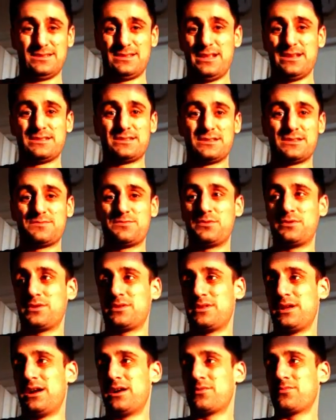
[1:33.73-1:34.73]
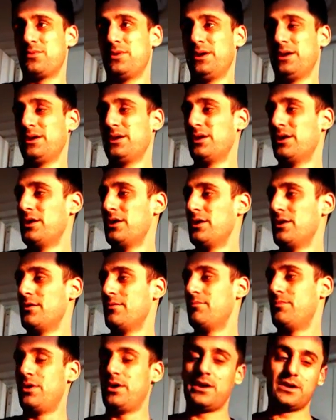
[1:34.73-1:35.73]
Let's just put it that way.
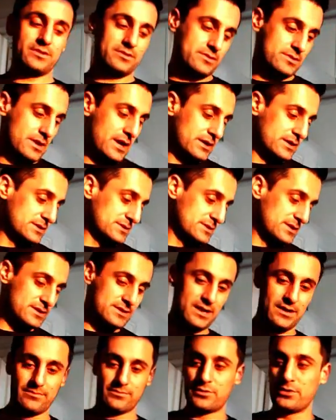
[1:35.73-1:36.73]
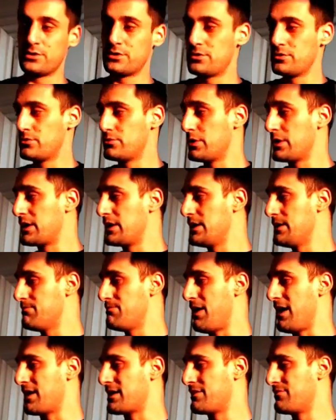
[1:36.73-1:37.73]
But like I said, I'm going to quickly
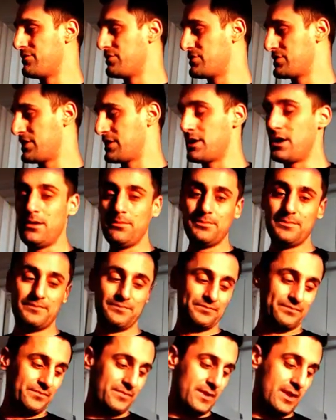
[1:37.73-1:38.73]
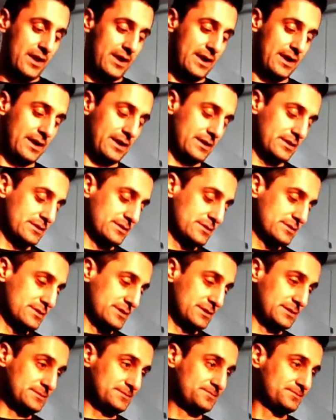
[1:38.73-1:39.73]
pack everything up and
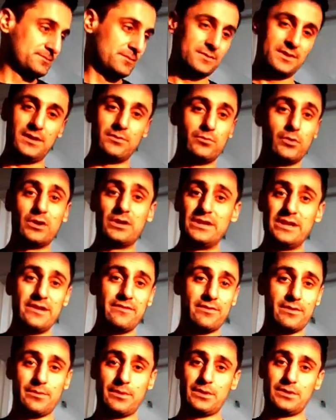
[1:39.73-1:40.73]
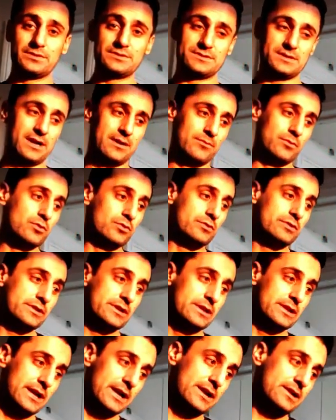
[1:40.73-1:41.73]
uh, then we're leaving because I'm
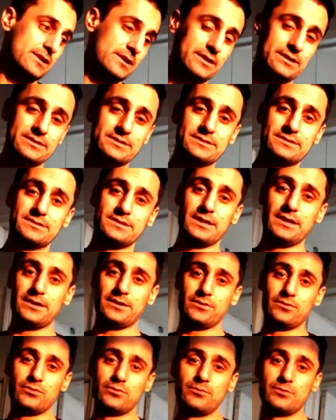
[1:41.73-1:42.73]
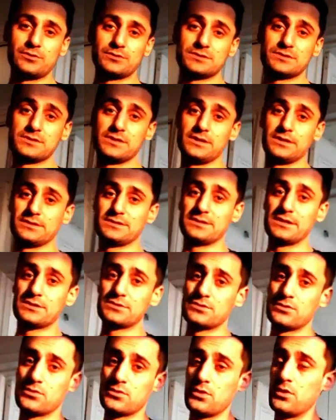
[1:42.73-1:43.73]
already late. It's uh, almost uh,
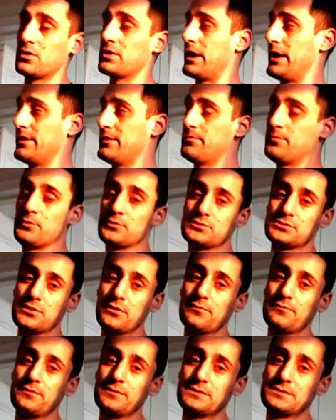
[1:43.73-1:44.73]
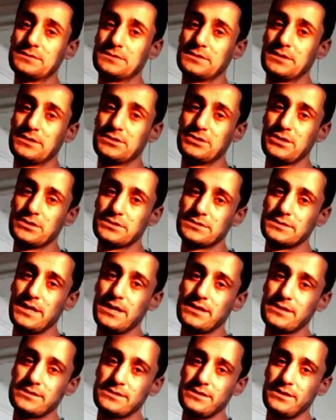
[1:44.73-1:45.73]
six o'clock and the post office shuts
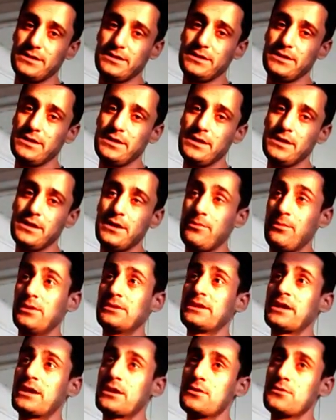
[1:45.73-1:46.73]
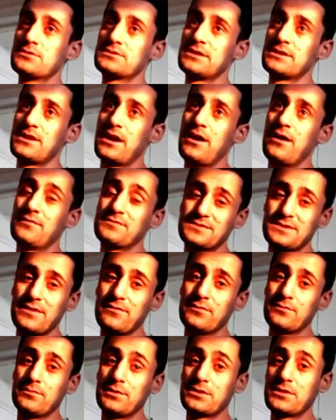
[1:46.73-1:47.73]
at, uh, well, they close at half
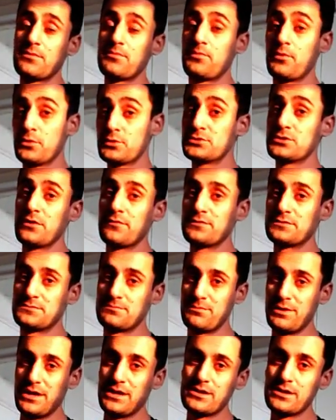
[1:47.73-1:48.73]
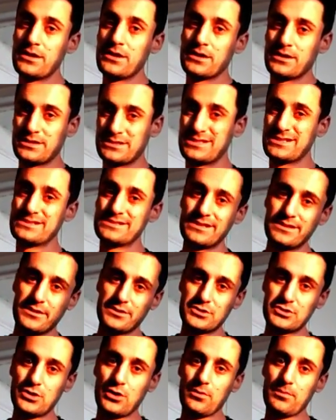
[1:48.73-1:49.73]
seven, but the post office bit, because it's in a
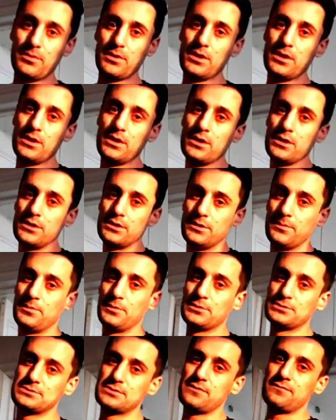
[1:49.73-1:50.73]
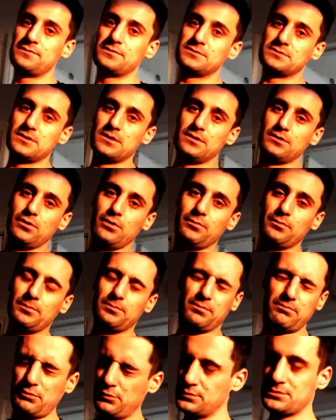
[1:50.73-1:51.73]
shop, the post office, uh,
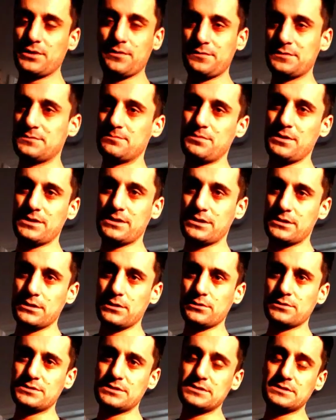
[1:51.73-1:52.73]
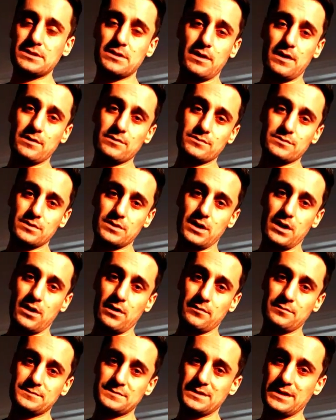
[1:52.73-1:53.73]
post office bit closes around
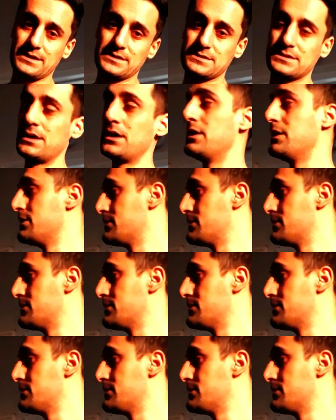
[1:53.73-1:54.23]
half six.